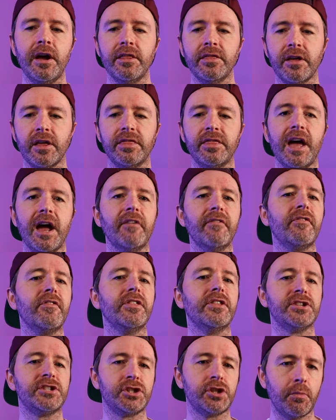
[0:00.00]
they're there for
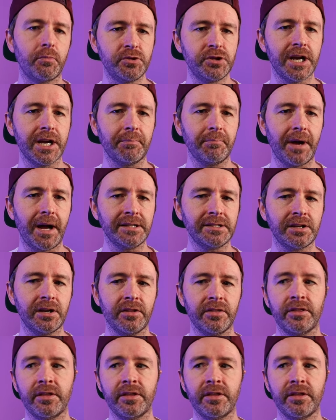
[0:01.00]
the subject matter,